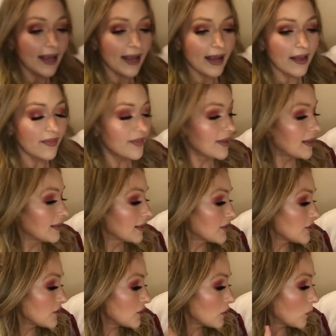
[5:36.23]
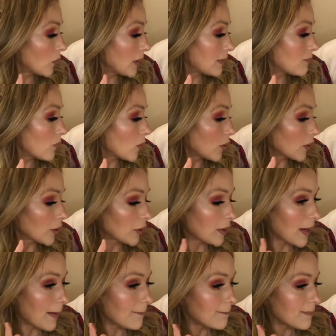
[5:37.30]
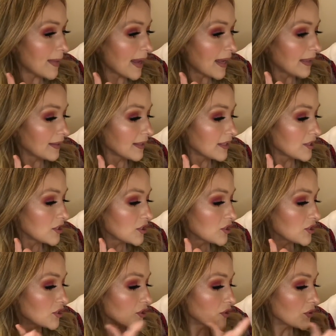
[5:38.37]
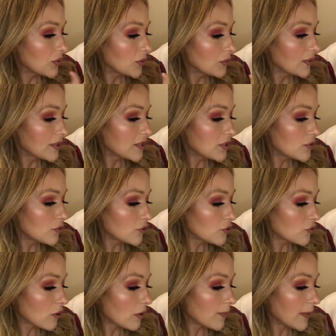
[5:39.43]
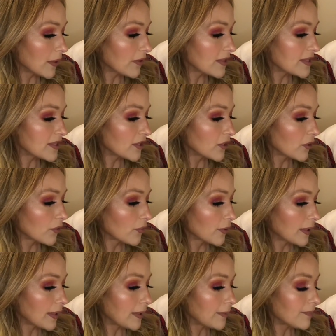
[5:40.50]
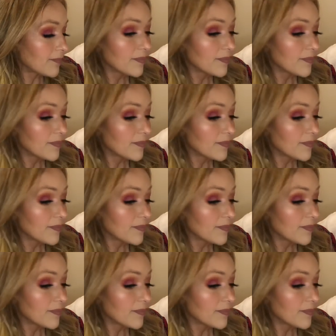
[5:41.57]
And then let's do one more matte. Let's do, let's do strawberries and cream.